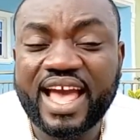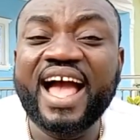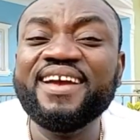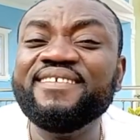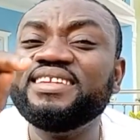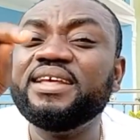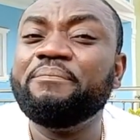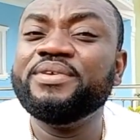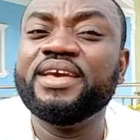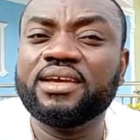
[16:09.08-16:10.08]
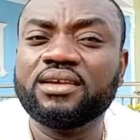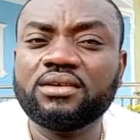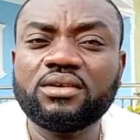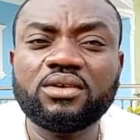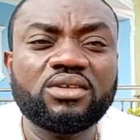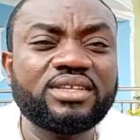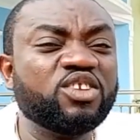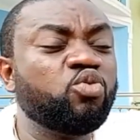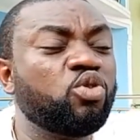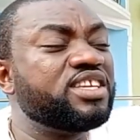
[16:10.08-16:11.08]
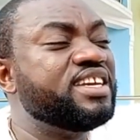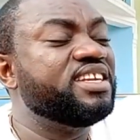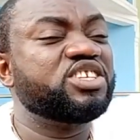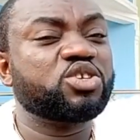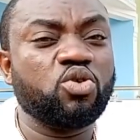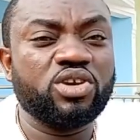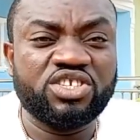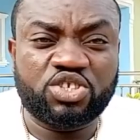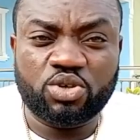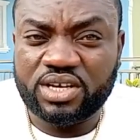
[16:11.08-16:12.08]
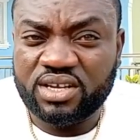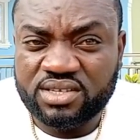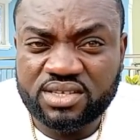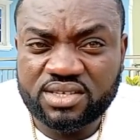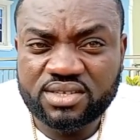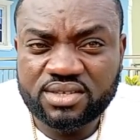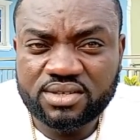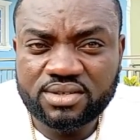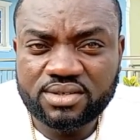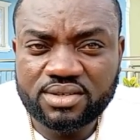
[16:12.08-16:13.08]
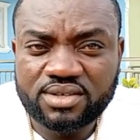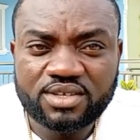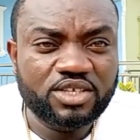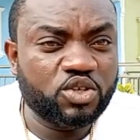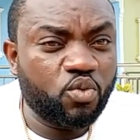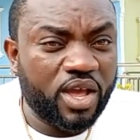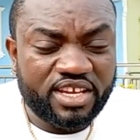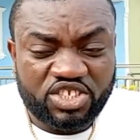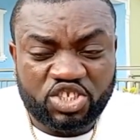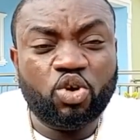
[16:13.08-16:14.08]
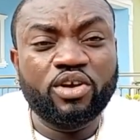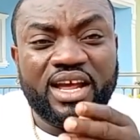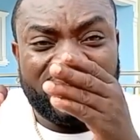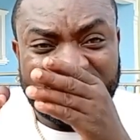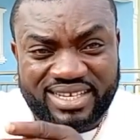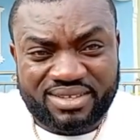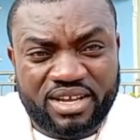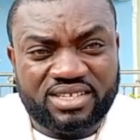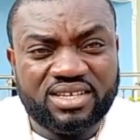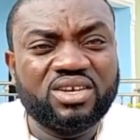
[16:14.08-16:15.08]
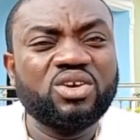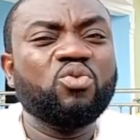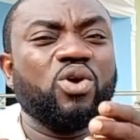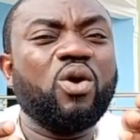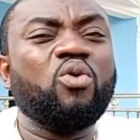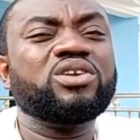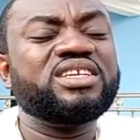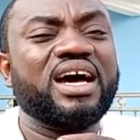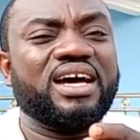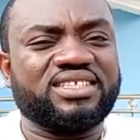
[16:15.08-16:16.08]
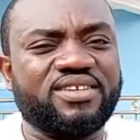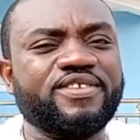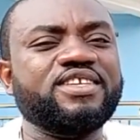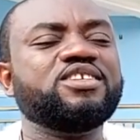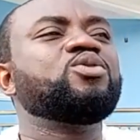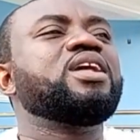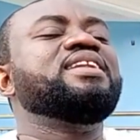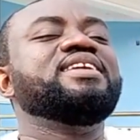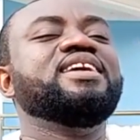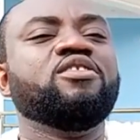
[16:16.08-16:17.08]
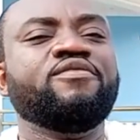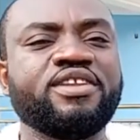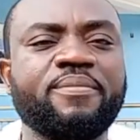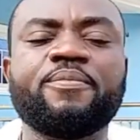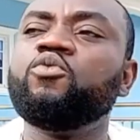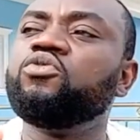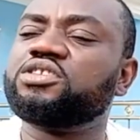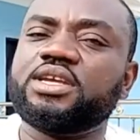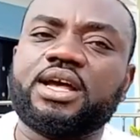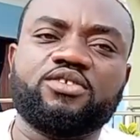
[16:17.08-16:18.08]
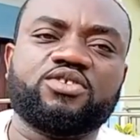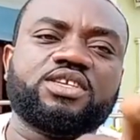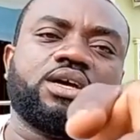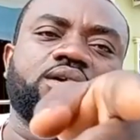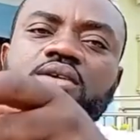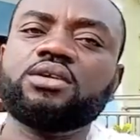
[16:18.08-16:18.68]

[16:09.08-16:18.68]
I am at the beer. That's what English call insurance. So we are insuring our statement. We are watching our activity, so that at the end of the day, people will not say, you see,